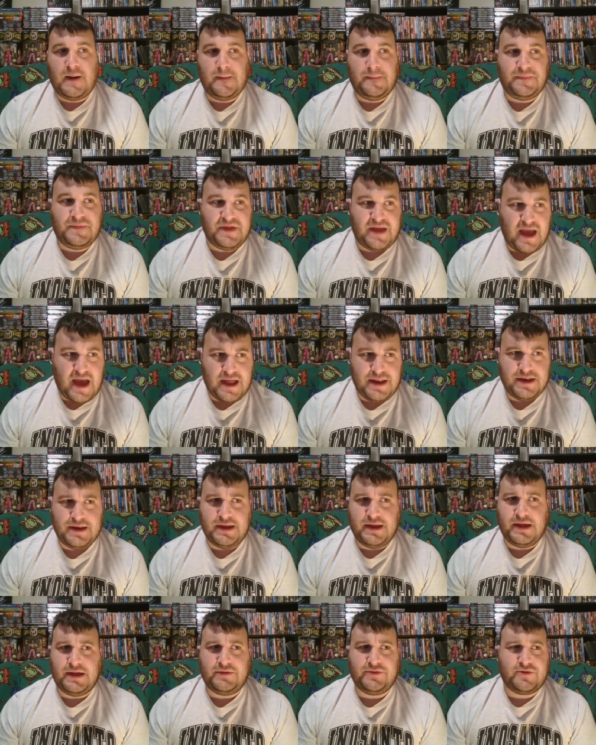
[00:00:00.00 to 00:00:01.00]
The
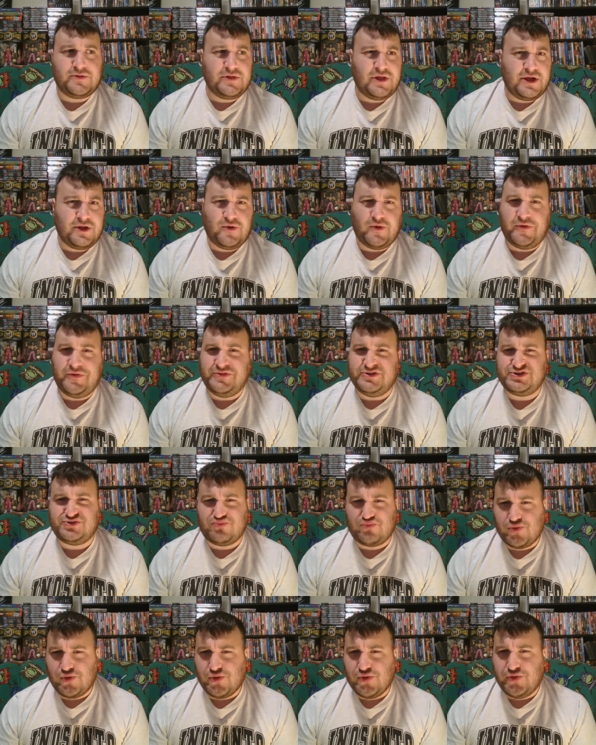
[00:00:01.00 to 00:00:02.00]
ending, they're like on this
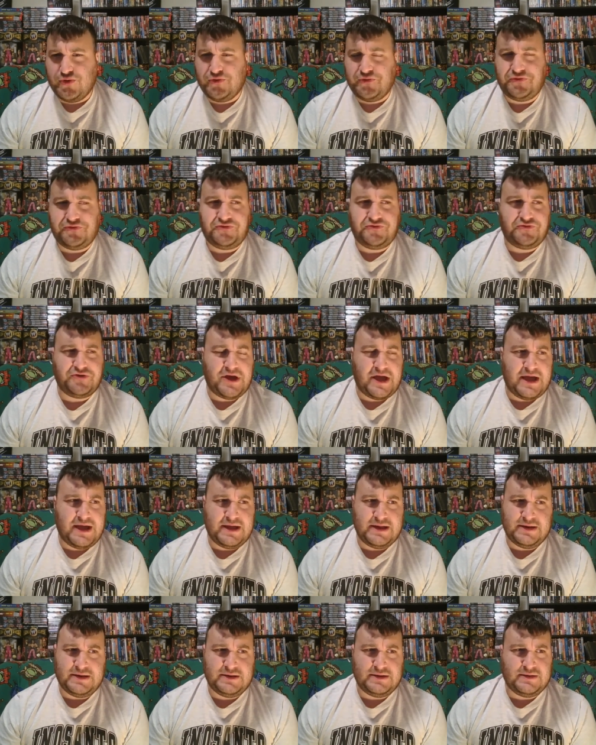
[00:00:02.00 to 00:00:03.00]
roof,
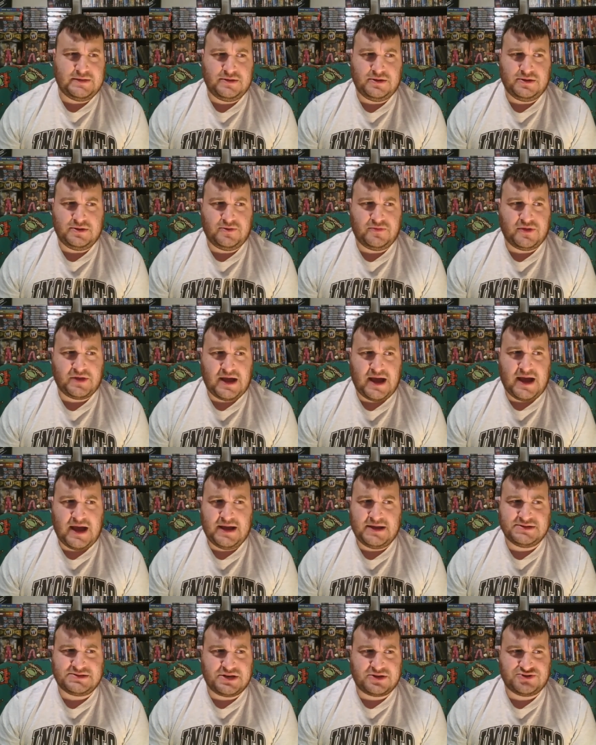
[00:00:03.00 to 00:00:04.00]
and you know, the
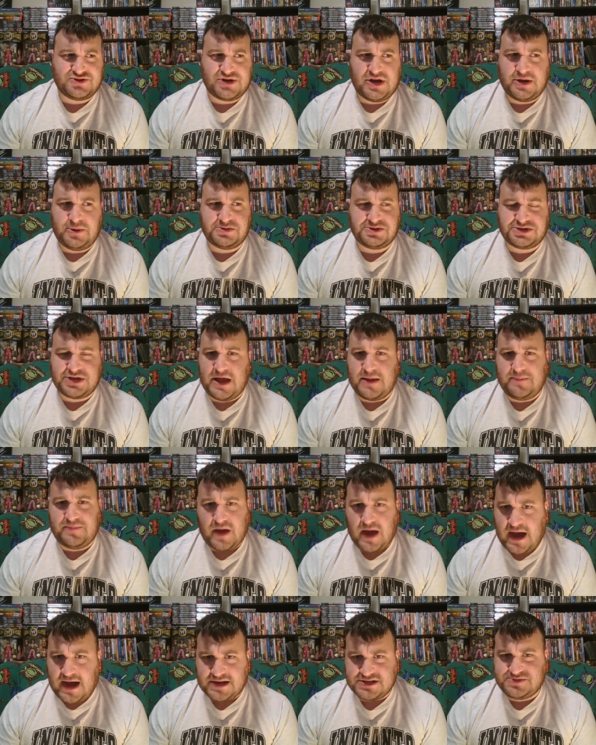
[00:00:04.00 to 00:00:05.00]
guy's like trying to escape
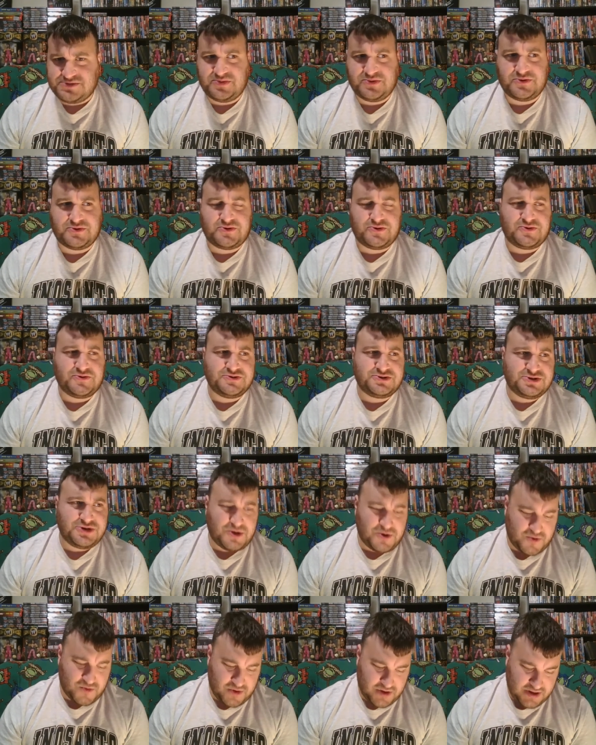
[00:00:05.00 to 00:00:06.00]
the hospital.
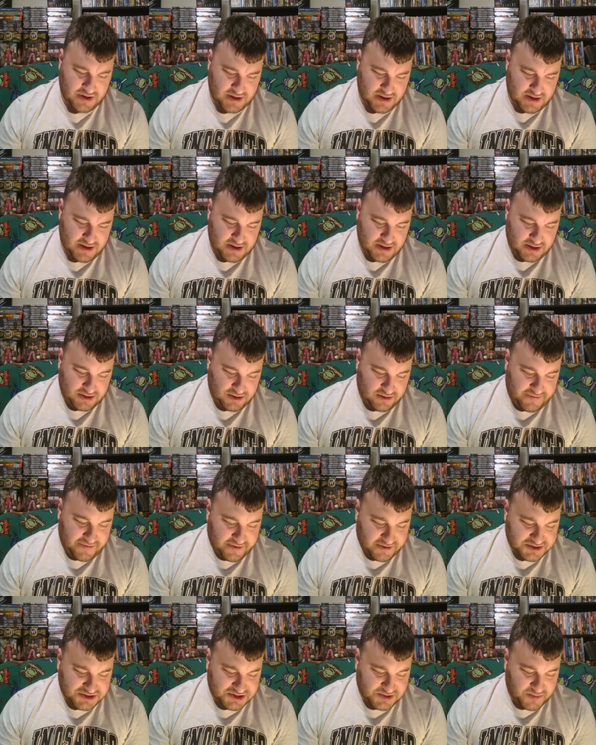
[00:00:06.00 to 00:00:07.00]
So, you know,
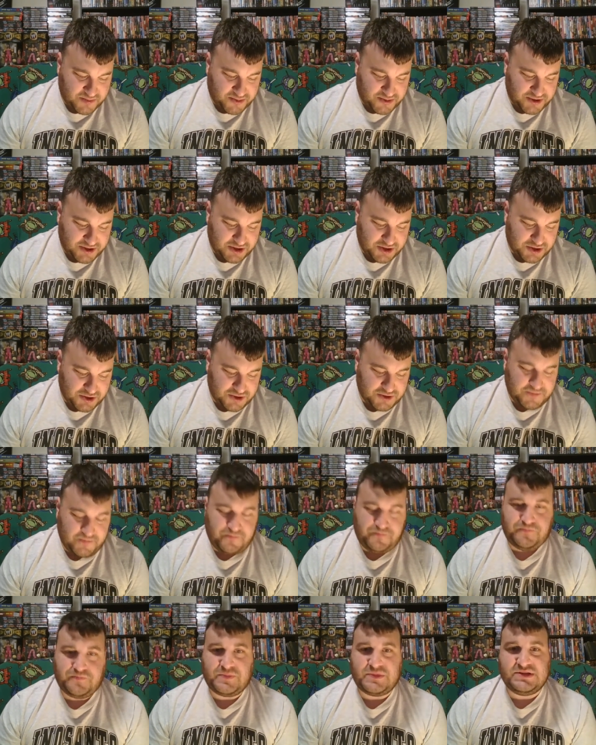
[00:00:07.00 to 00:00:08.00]
there's some pretty good
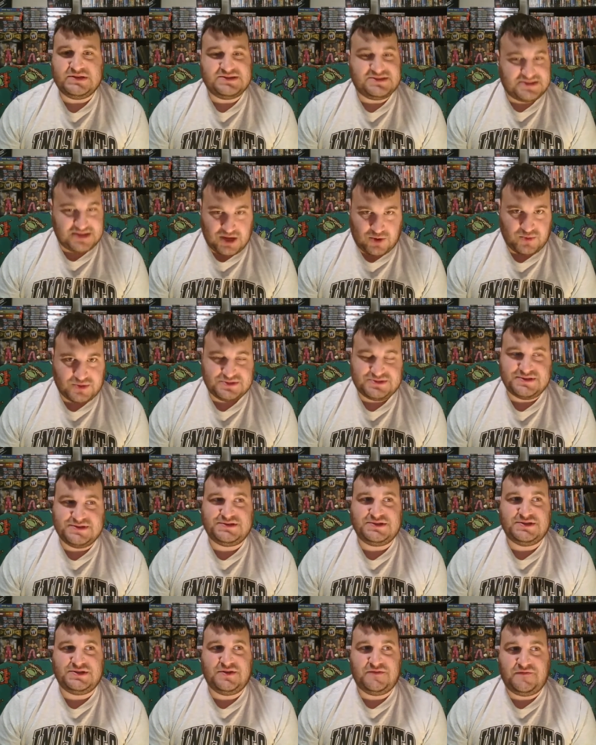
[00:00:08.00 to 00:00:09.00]

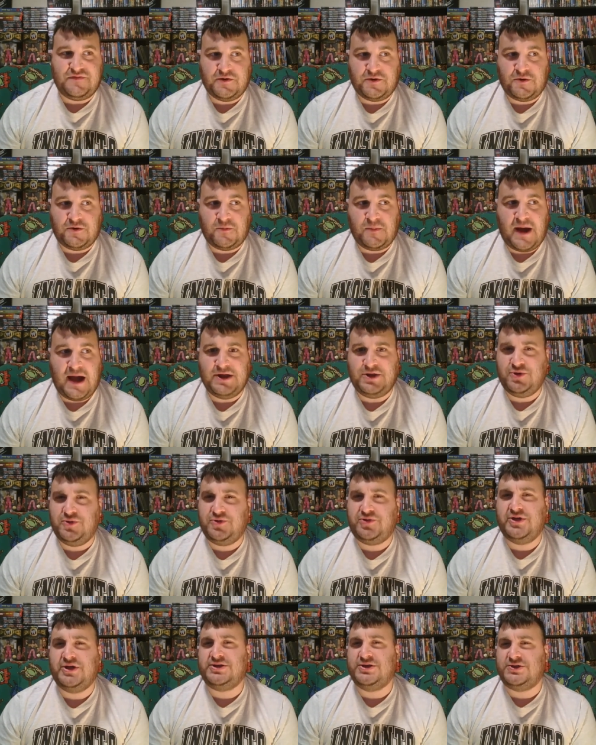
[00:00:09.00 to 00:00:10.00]
sequences in the film. I do
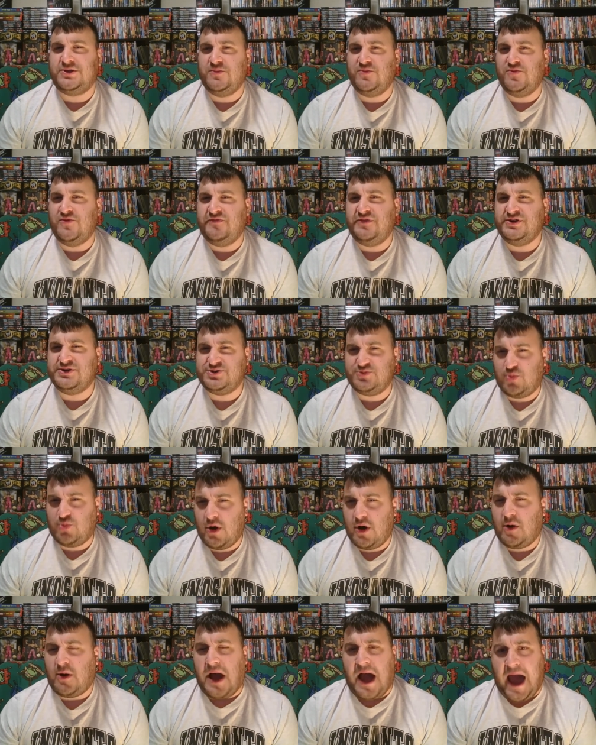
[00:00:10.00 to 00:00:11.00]
think that the movie is
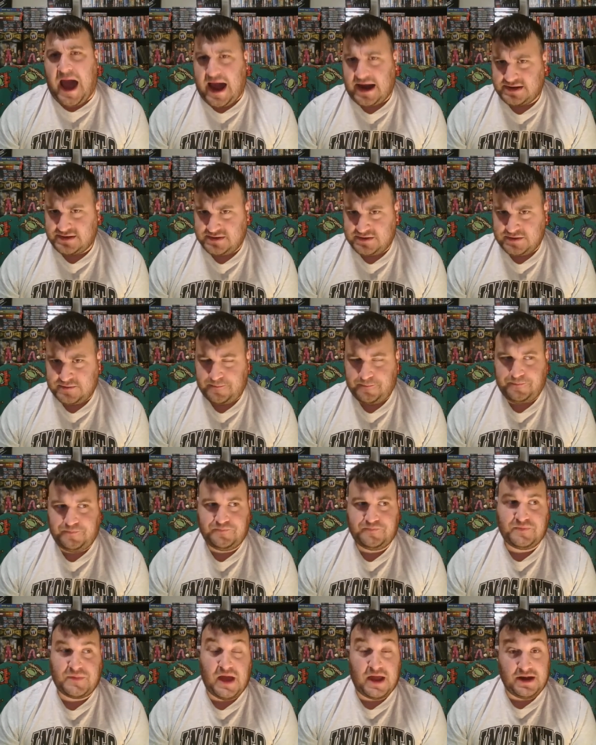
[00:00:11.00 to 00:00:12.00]
well acted
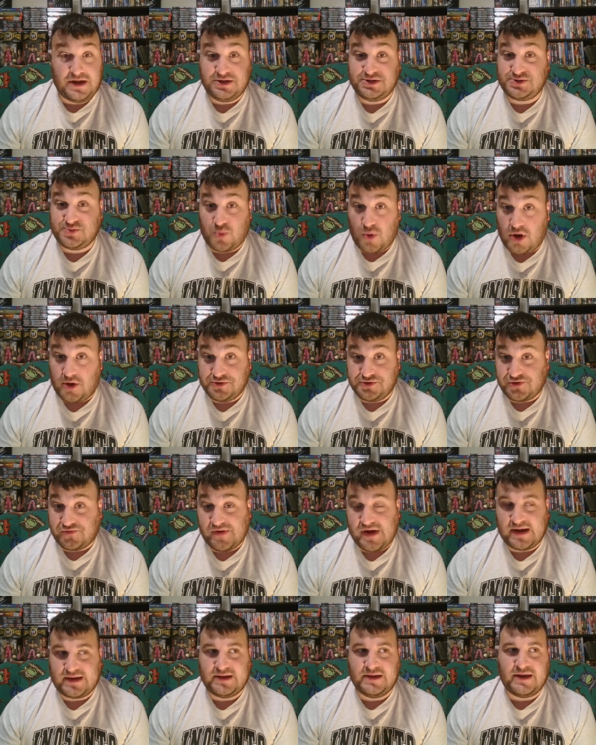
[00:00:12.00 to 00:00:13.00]
and it is well
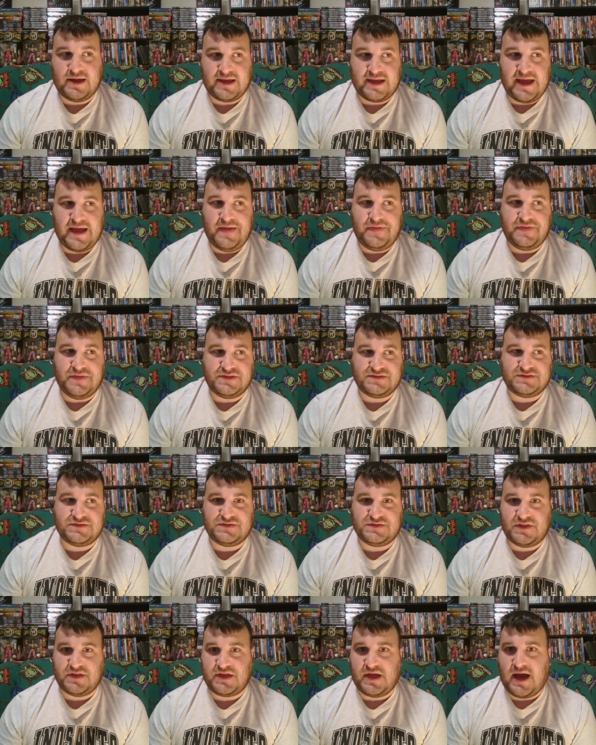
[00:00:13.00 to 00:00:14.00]
directed. Again, this
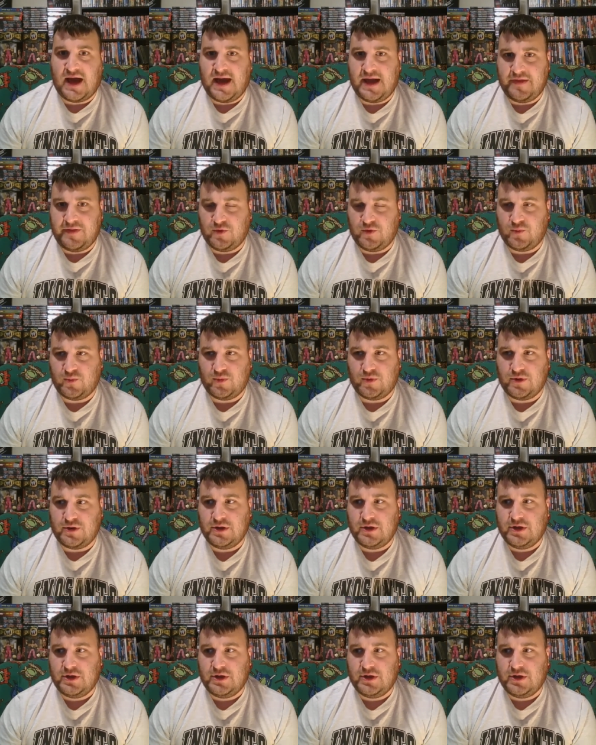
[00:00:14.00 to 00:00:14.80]
is the guy that would